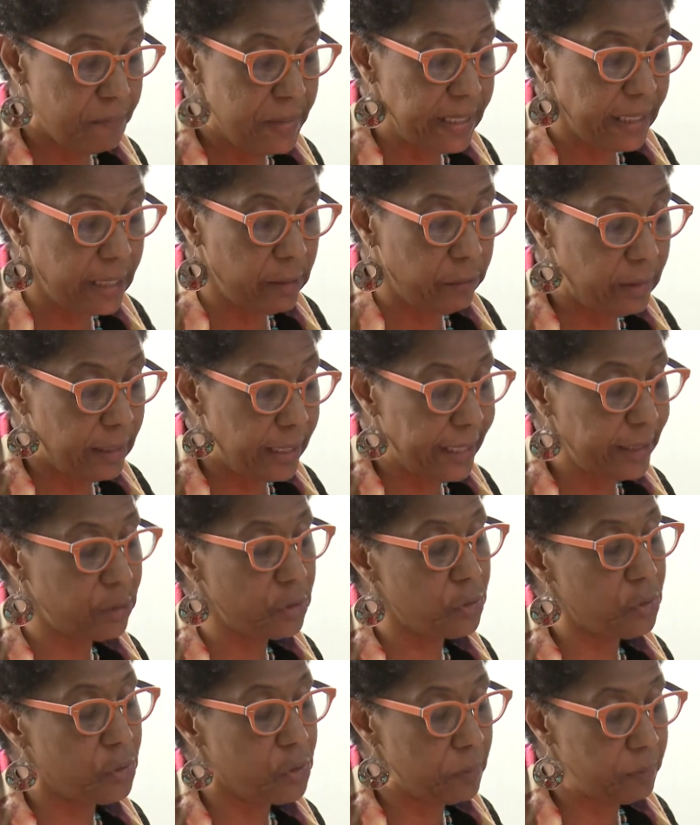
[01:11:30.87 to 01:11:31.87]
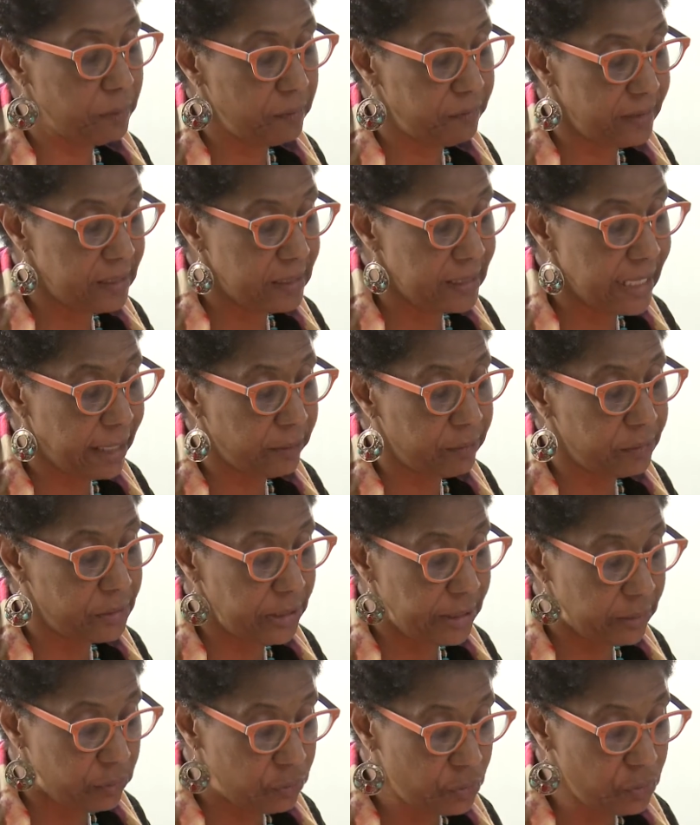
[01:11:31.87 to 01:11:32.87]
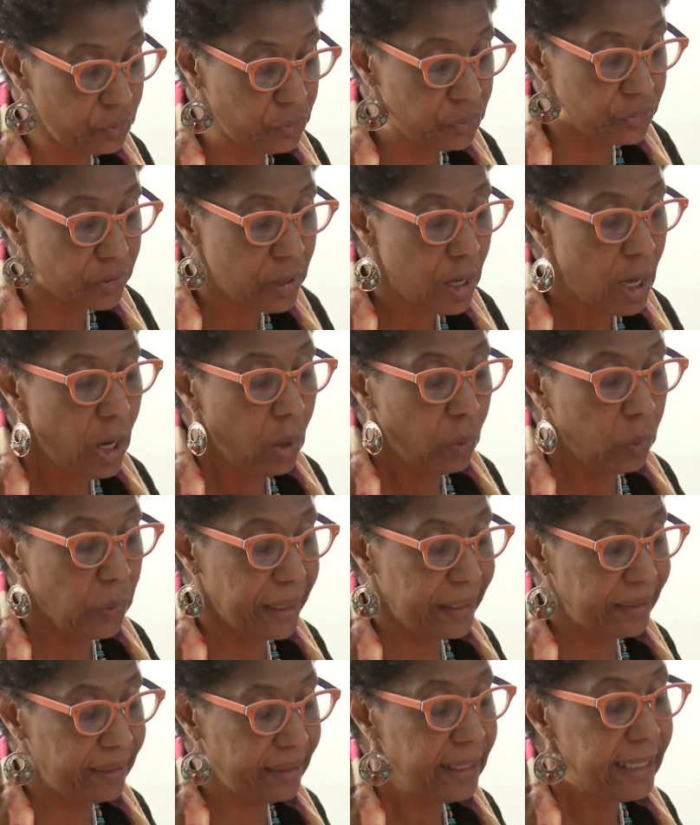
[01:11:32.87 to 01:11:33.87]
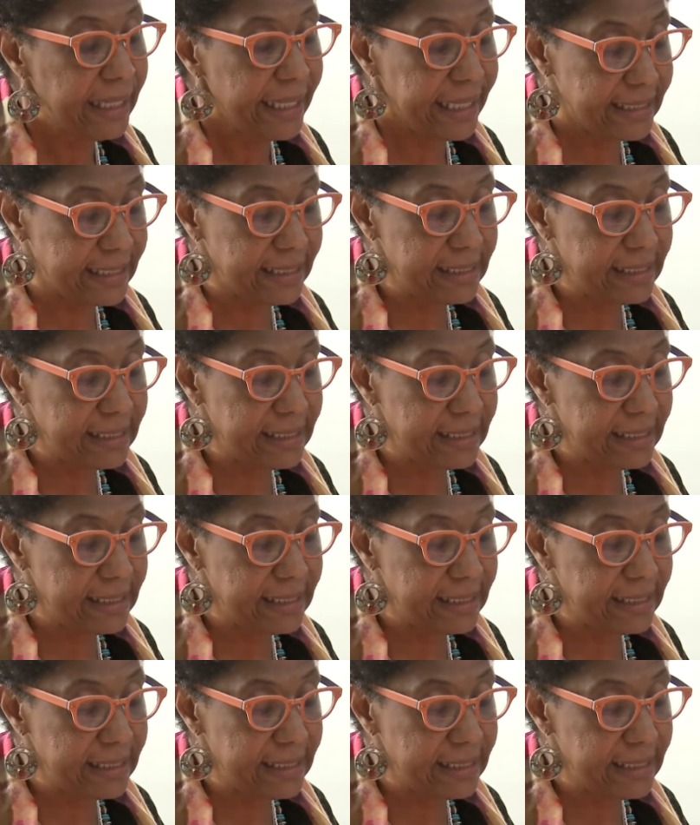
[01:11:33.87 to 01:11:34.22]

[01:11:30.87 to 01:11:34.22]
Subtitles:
being in relationship of integrity and truth with its